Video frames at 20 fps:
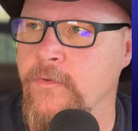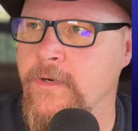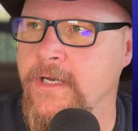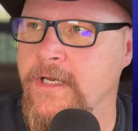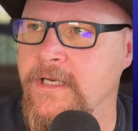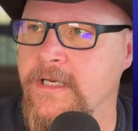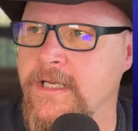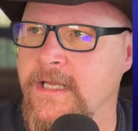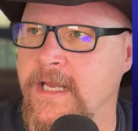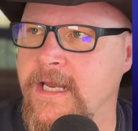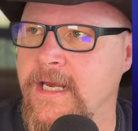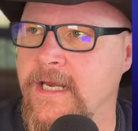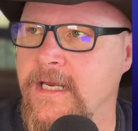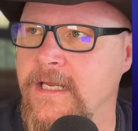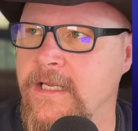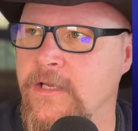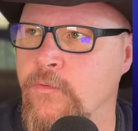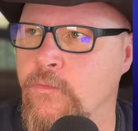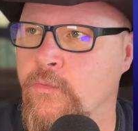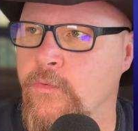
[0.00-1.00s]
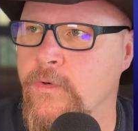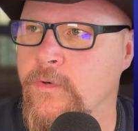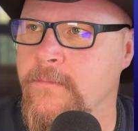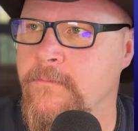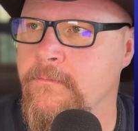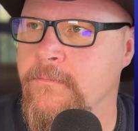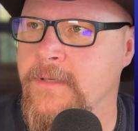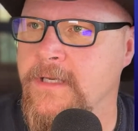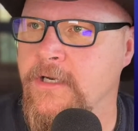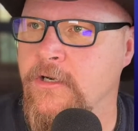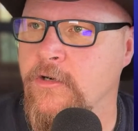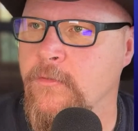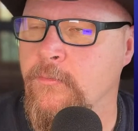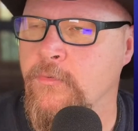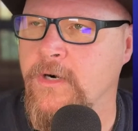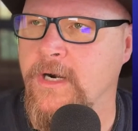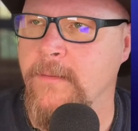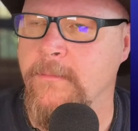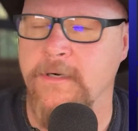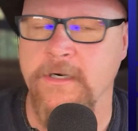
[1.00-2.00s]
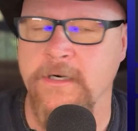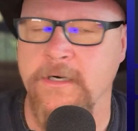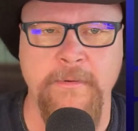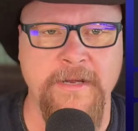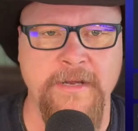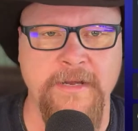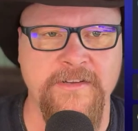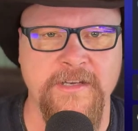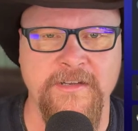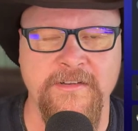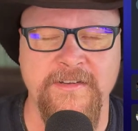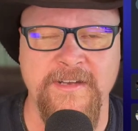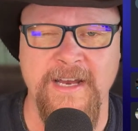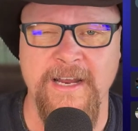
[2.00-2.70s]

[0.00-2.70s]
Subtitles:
indicating it wouldn't be her primary residence.